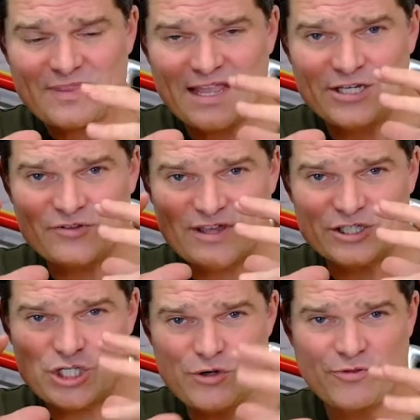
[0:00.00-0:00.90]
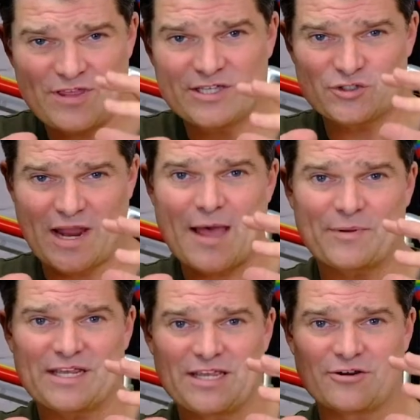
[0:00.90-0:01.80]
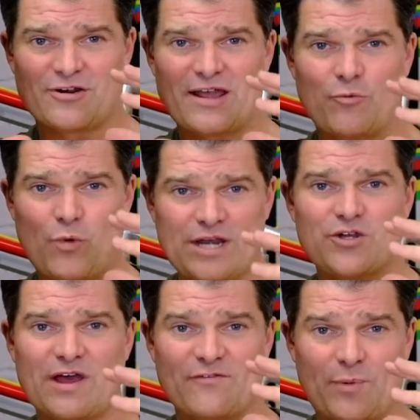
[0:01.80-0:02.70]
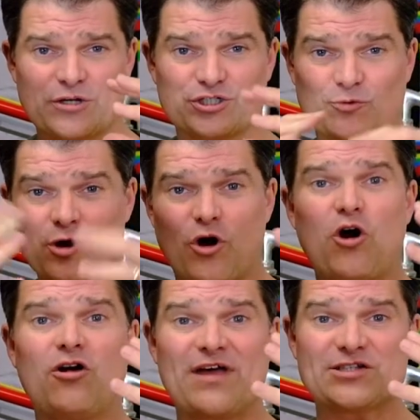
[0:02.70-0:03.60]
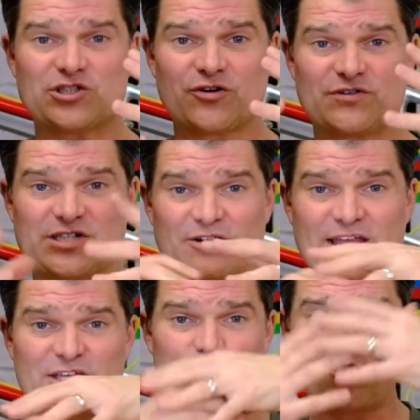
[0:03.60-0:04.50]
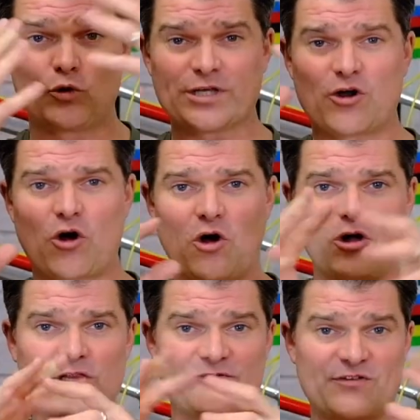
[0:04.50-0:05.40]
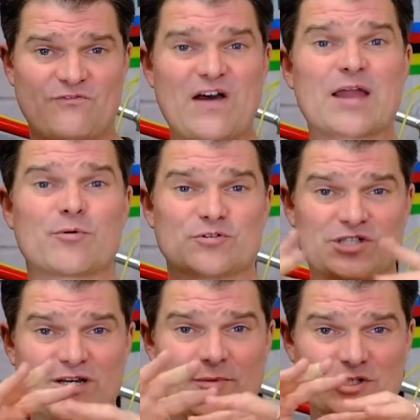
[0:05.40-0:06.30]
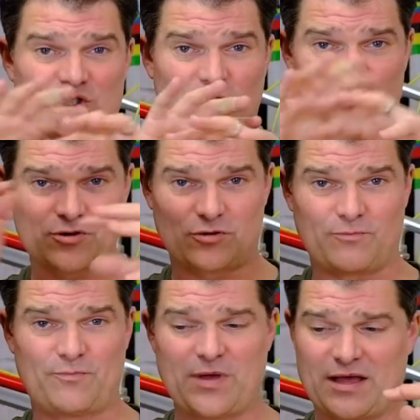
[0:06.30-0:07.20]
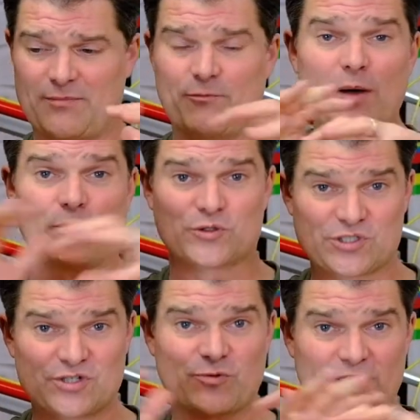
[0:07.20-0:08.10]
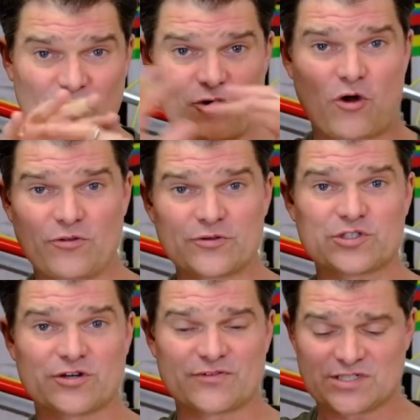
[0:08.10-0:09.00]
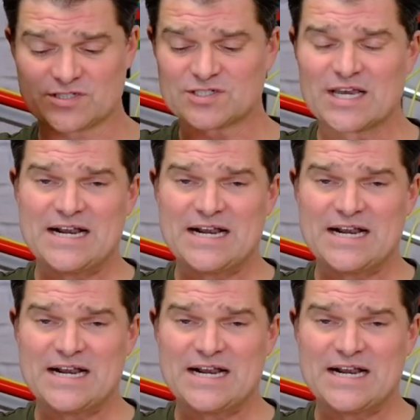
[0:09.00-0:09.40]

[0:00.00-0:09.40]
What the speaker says: And you think two things are happening here when you have a puncture. One, all that surface area is holding all of the fibers in amongst all the little bubbles, right, on all those surfaces.